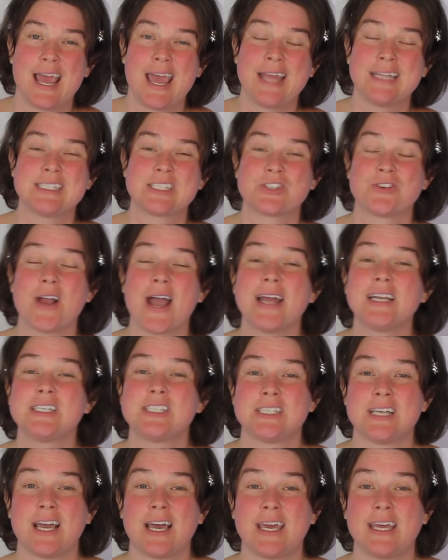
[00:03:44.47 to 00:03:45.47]
and
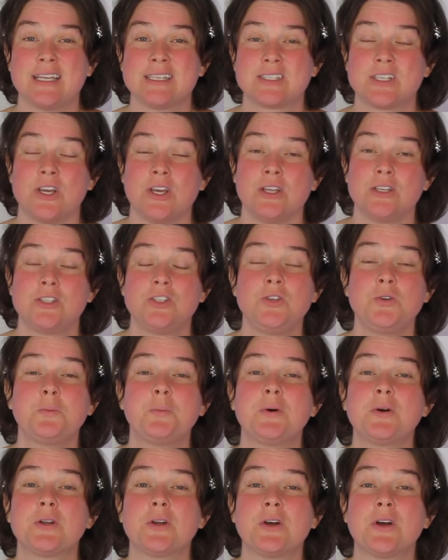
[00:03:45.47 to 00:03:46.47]
strategized to
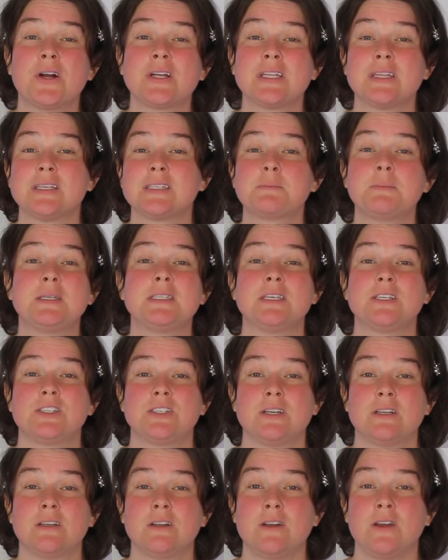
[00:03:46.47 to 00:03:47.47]
put Heard in this
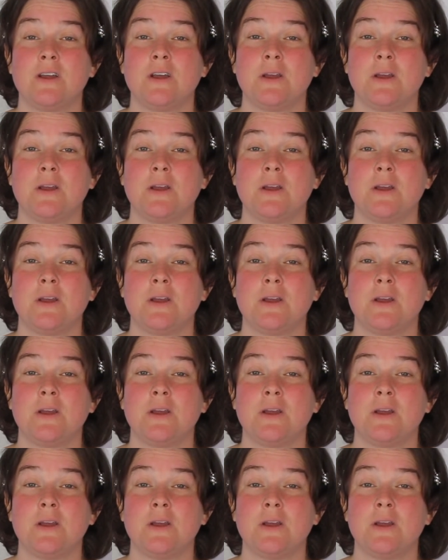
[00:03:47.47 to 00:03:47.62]
position.